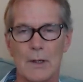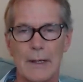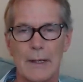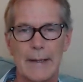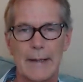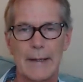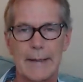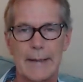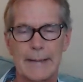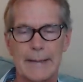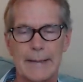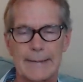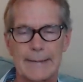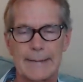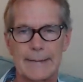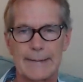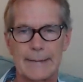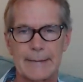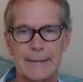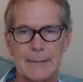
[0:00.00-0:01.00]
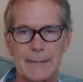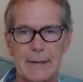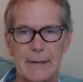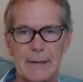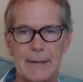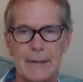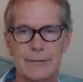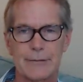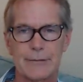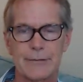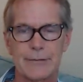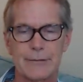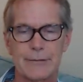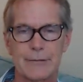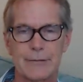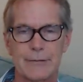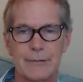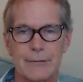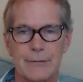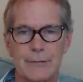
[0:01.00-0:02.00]
And a lot
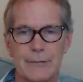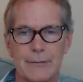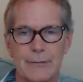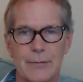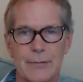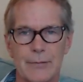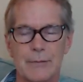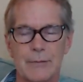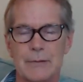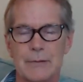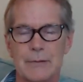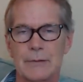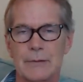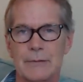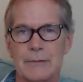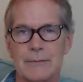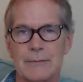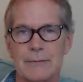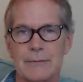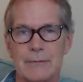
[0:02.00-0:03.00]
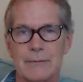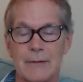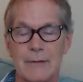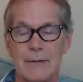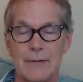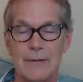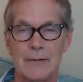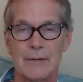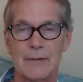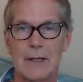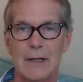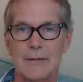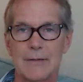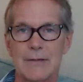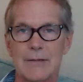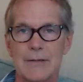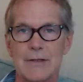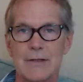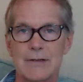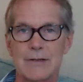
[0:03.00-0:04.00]
of people, and even a lot of
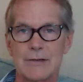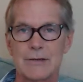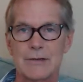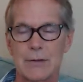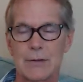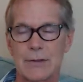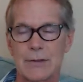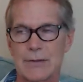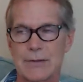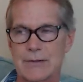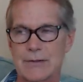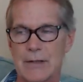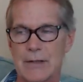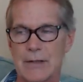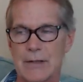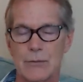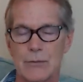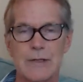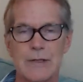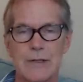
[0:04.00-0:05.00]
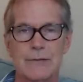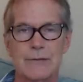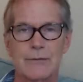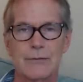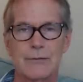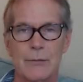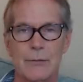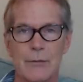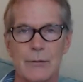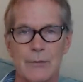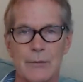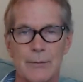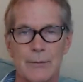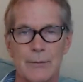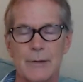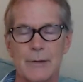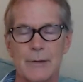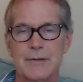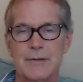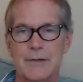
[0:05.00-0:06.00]
physicians, don't understand the reason for the
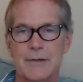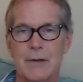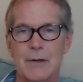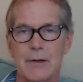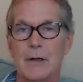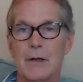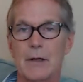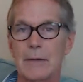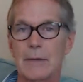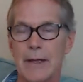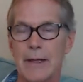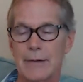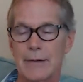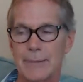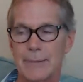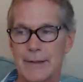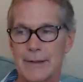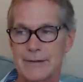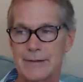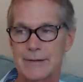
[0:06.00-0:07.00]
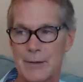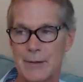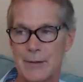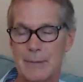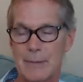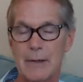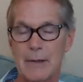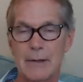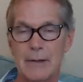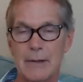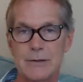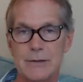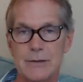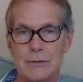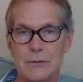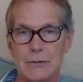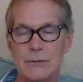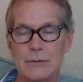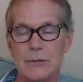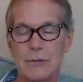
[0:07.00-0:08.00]
purpose of the gallbladder, but it's primarily
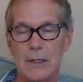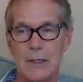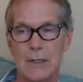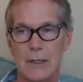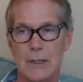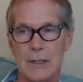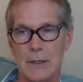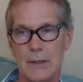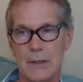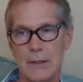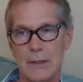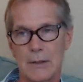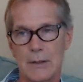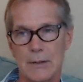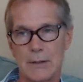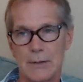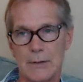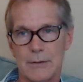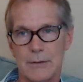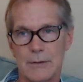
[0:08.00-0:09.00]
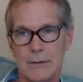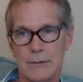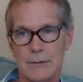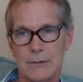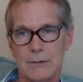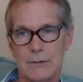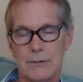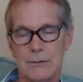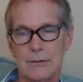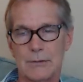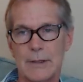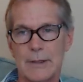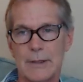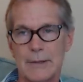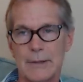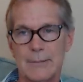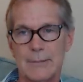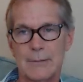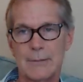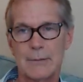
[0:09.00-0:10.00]
to
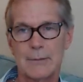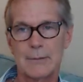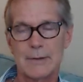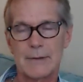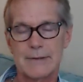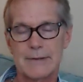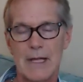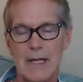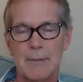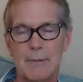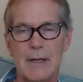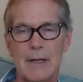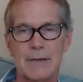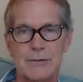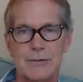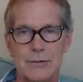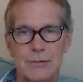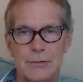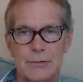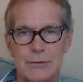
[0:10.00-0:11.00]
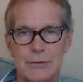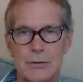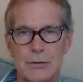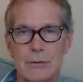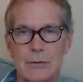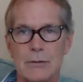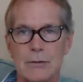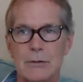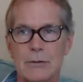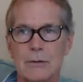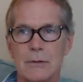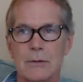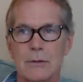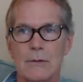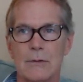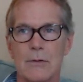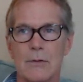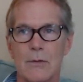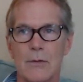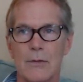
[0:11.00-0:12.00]
metabolize or turn
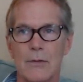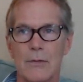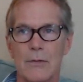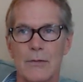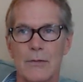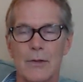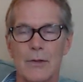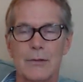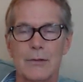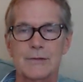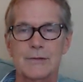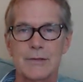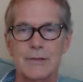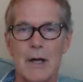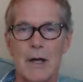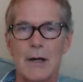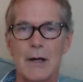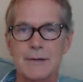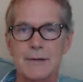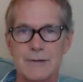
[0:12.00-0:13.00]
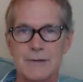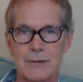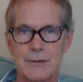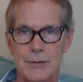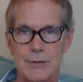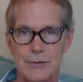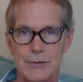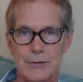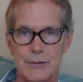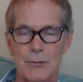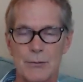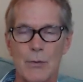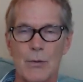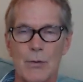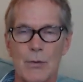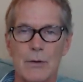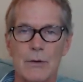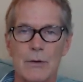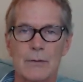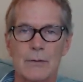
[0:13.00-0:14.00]
those toxins which are
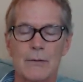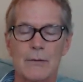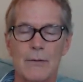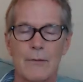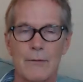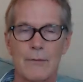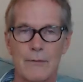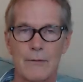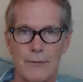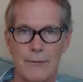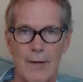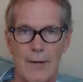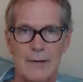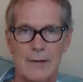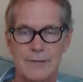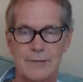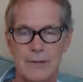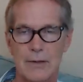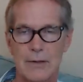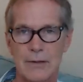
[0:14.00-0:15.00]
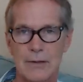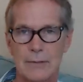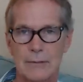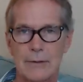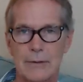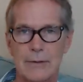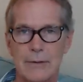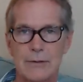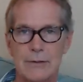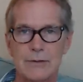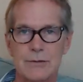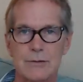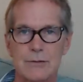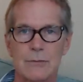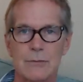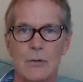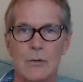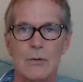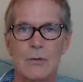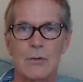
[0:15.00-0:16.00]
more fat soluble into
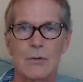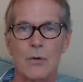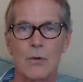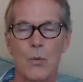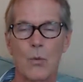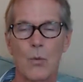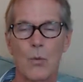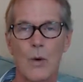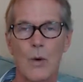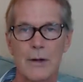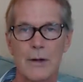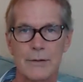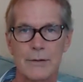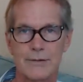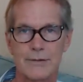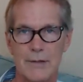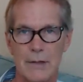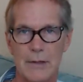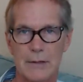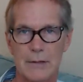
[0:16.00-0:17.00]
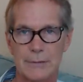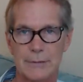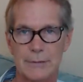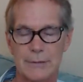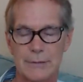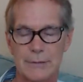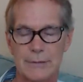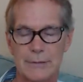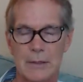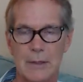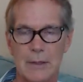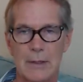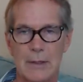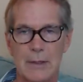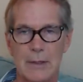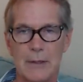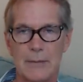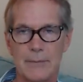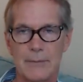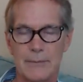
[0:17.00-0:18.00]
more water soluble.
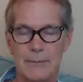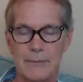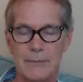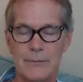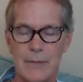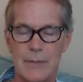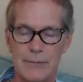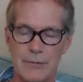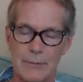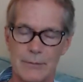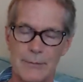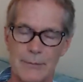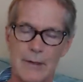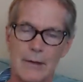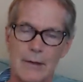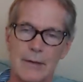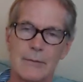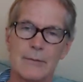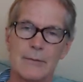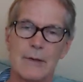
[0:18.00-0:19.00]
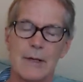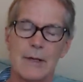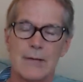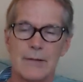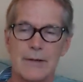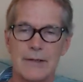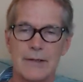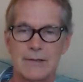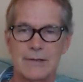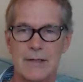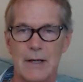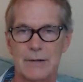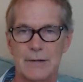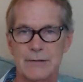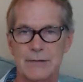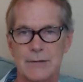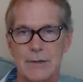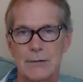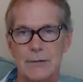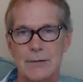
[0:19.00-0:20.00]
And from there, these
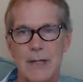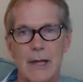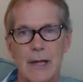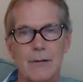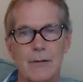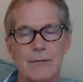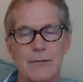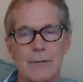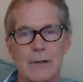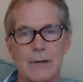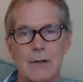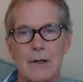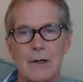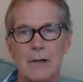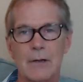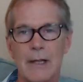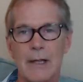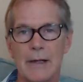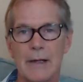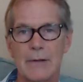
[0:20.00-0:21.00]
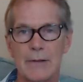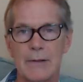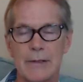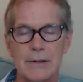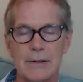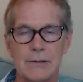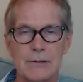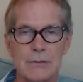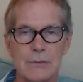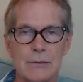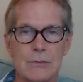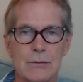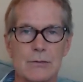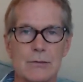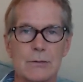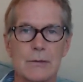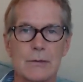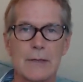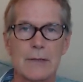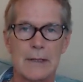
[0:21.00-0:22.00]
toxins go down from the gallbladder
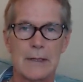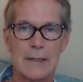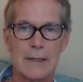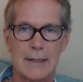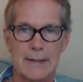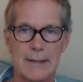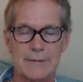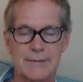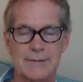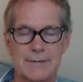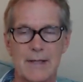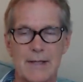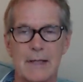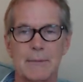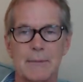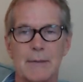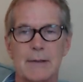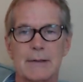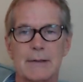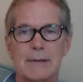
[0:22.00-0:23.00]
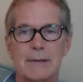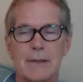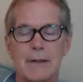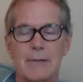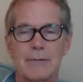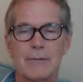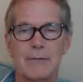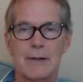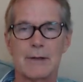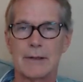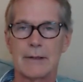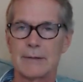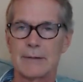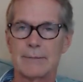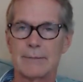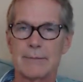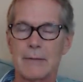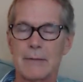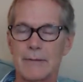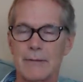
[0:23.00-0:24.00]
into a segment of
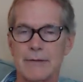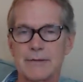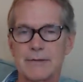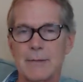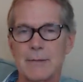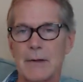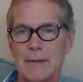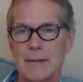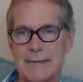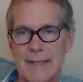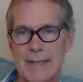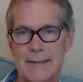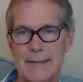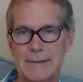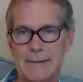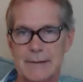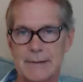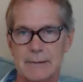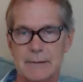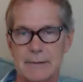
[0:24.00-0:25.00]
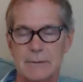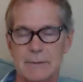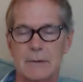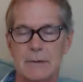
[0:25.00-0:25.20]
the small intestine,